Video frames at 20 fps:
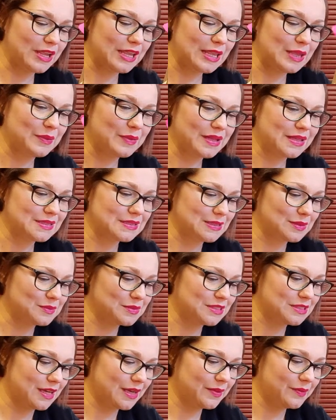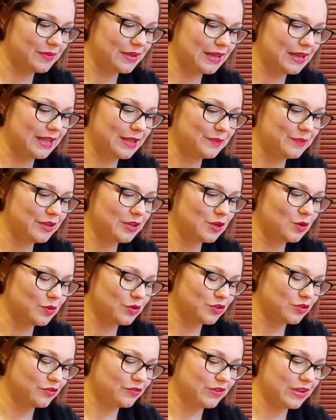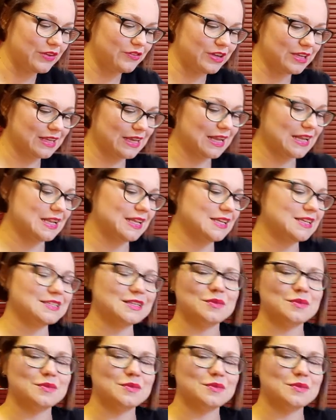an email sometime and let me know what your favorite color is.